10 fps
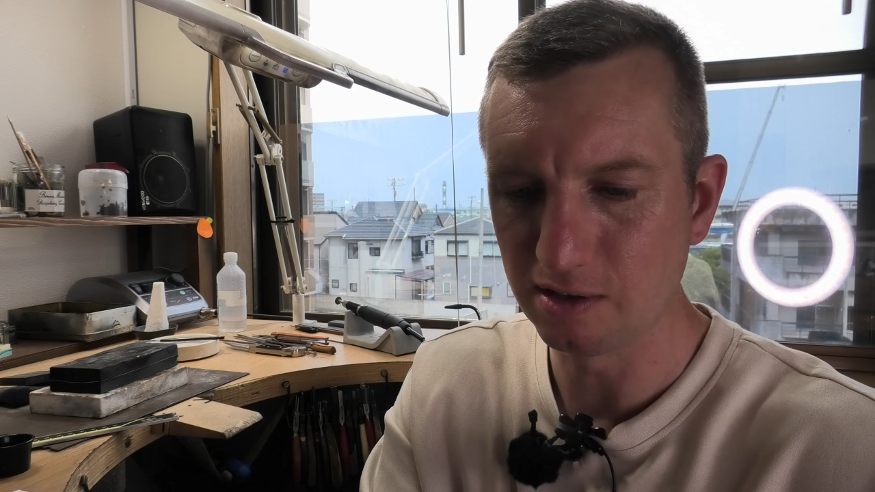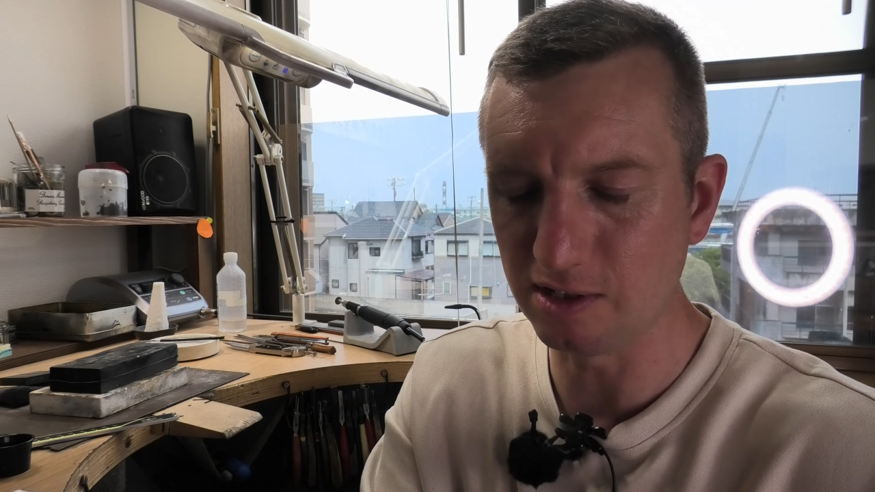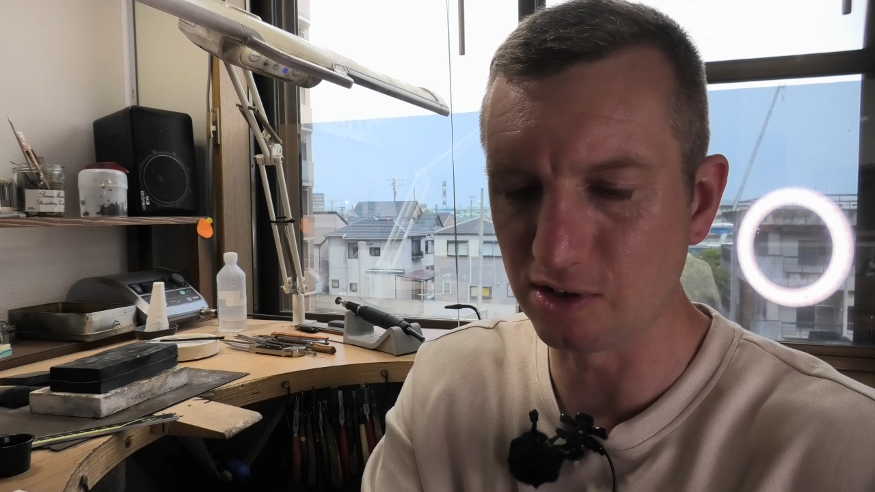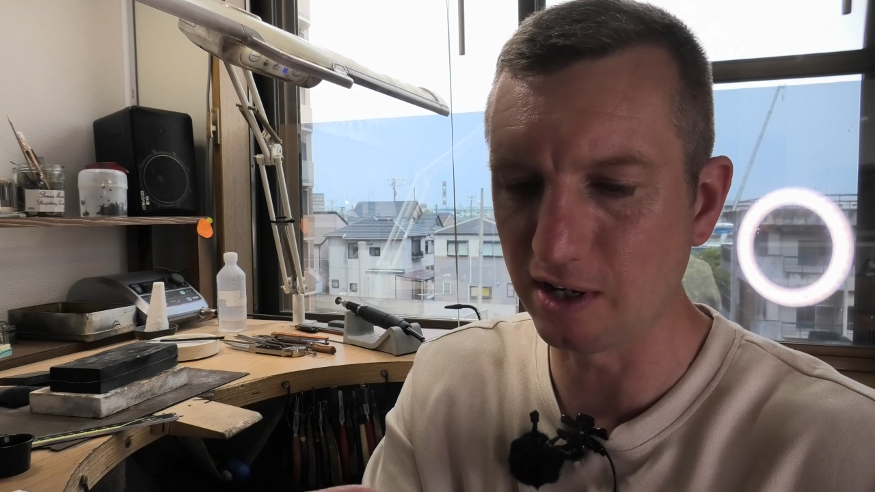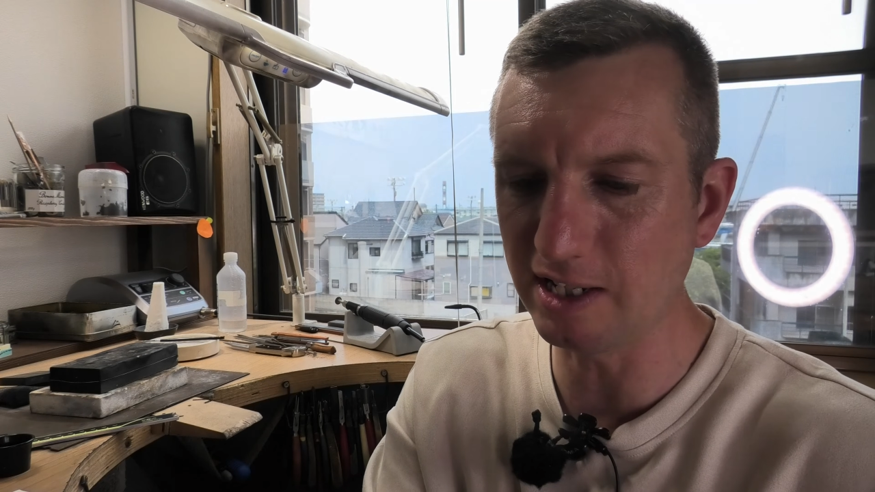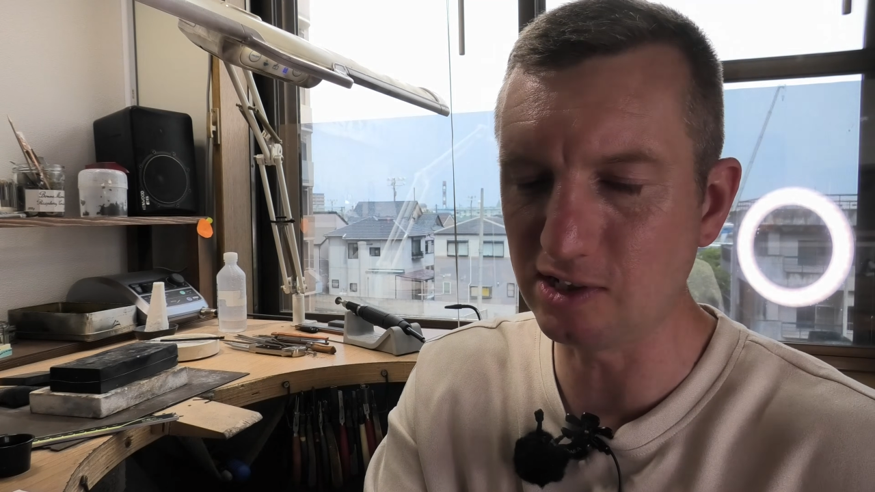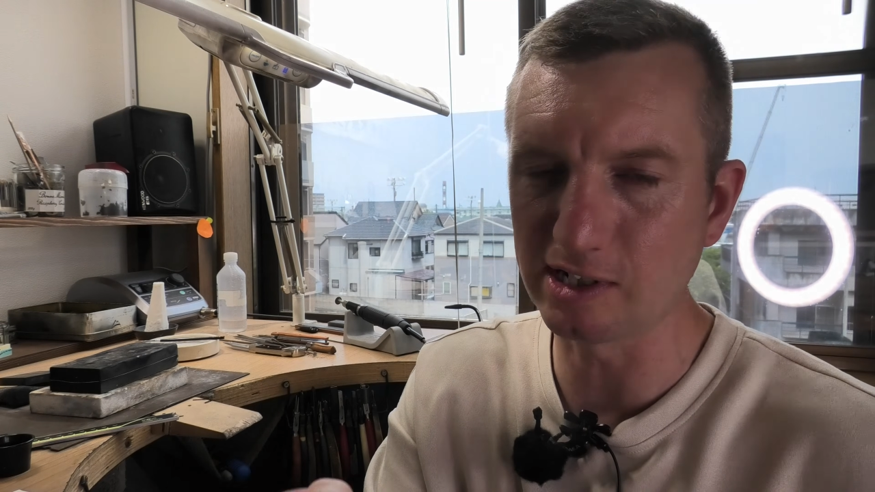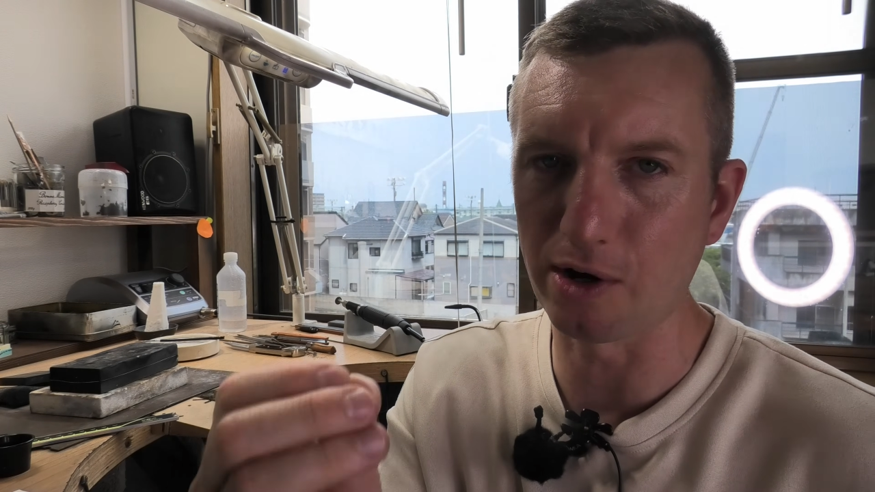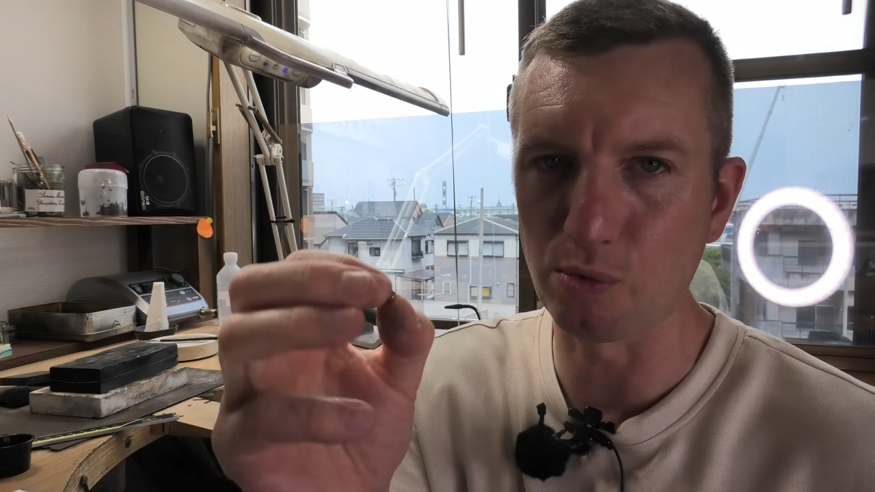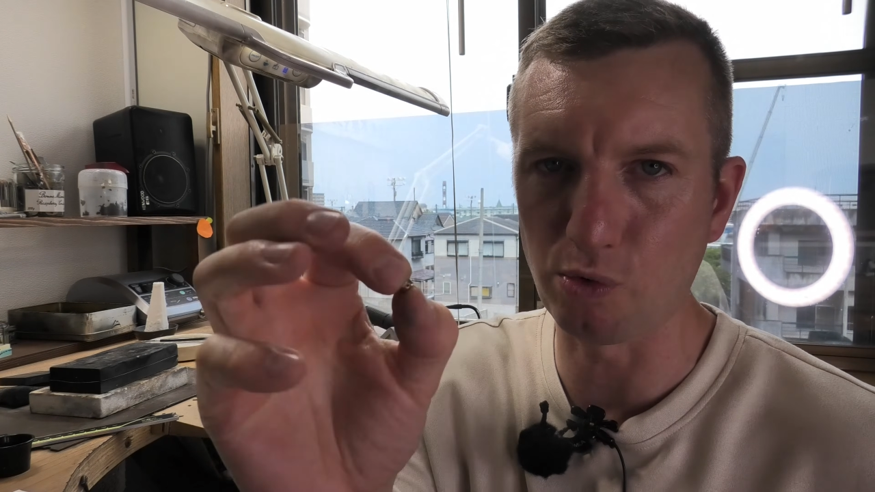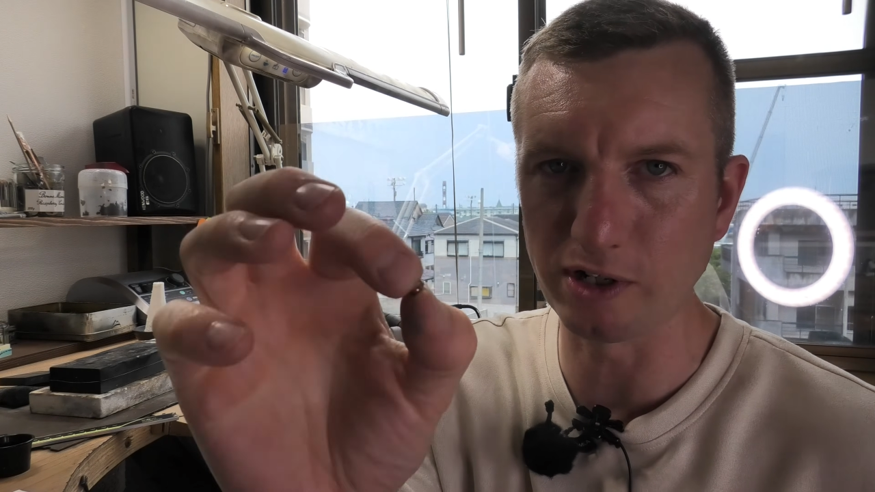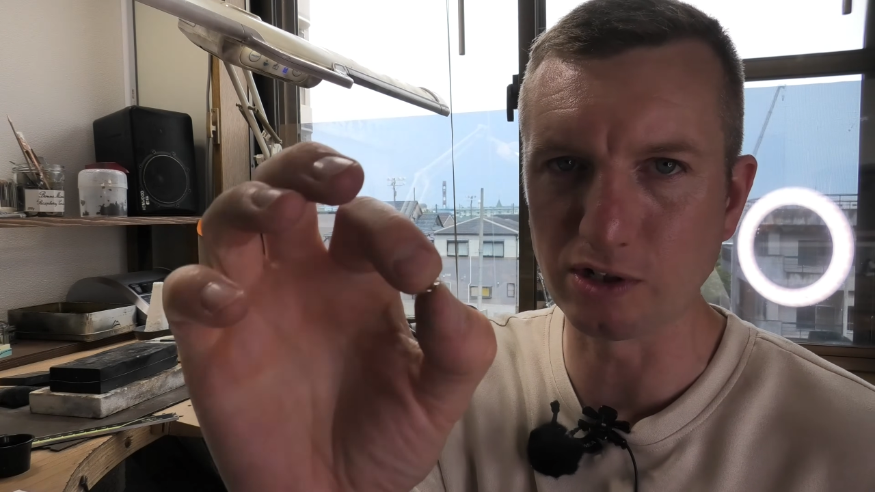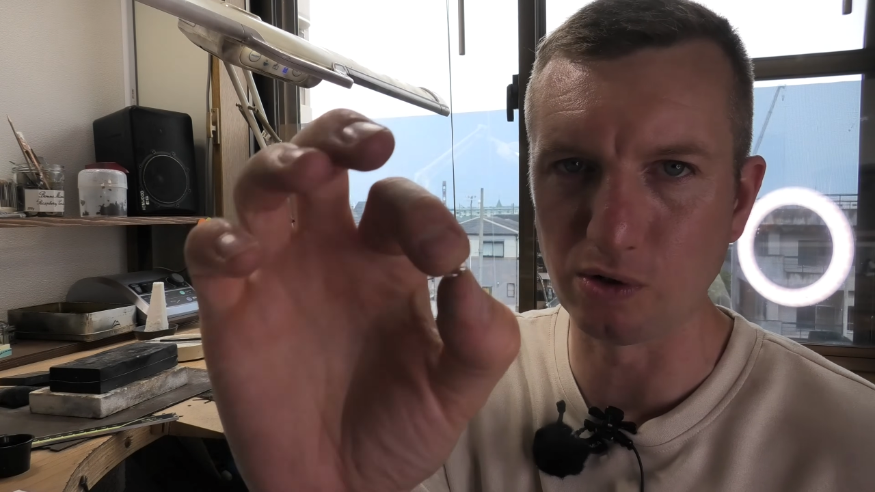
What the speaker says: These are 18 karat white